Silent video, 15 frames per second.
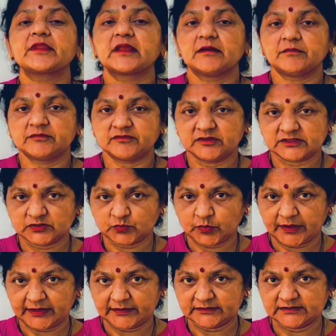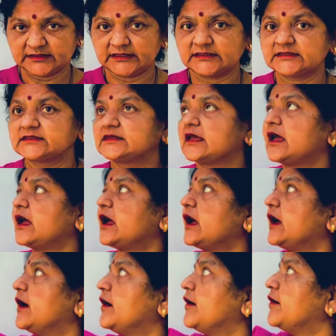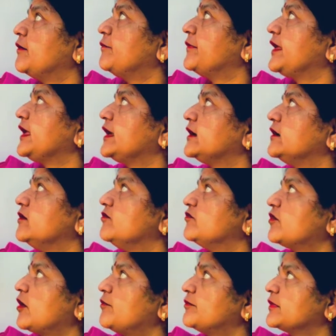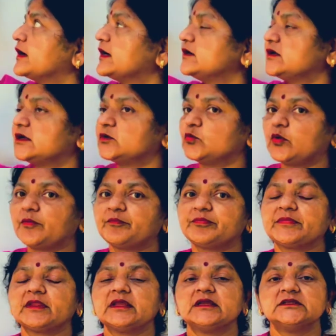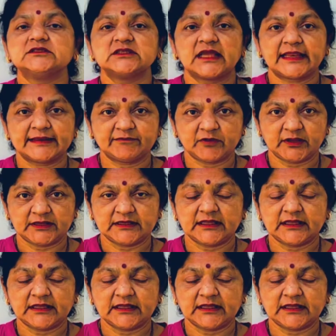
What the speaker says: The first story is A Baker from Goa. Second